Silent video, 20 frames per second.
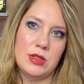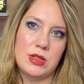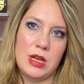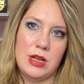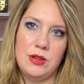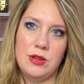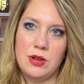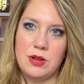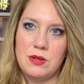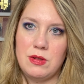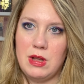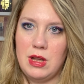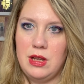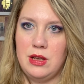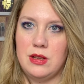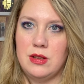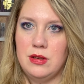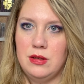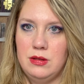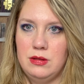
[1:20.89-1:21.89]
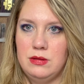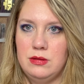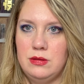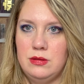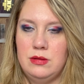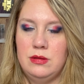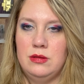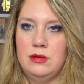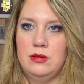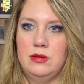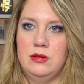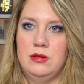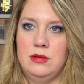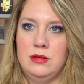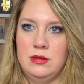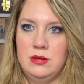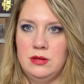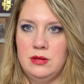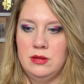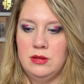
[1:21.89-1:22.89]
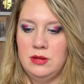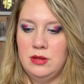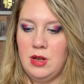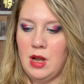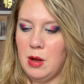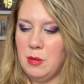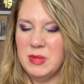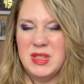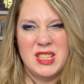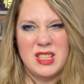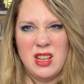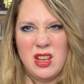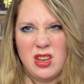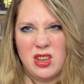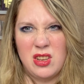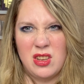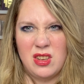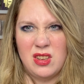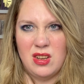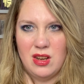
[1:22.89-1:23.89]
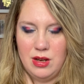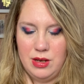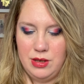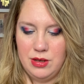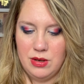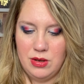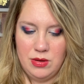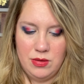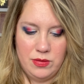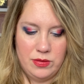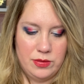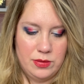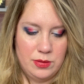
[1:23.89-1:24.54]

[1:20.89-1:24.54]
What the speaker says: I look like I'm sick, kind of.